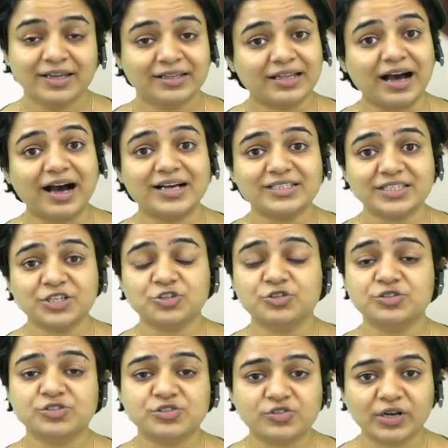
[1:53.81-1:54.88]
The R C
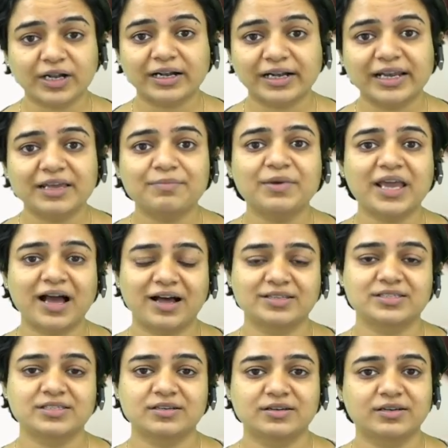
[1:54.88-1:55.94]
should strictly be
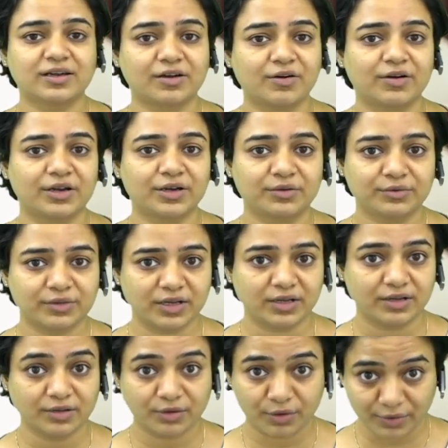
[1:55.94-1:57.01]
answered according to
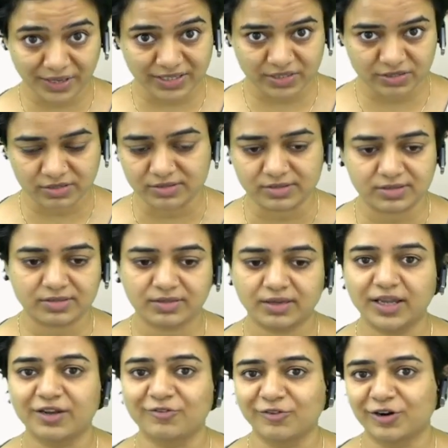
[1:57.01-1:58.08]
the questions
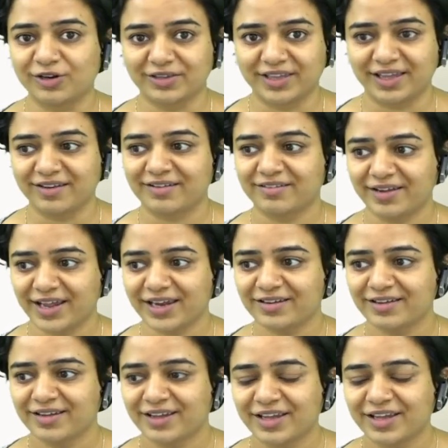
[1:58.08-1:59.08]
involved there, right?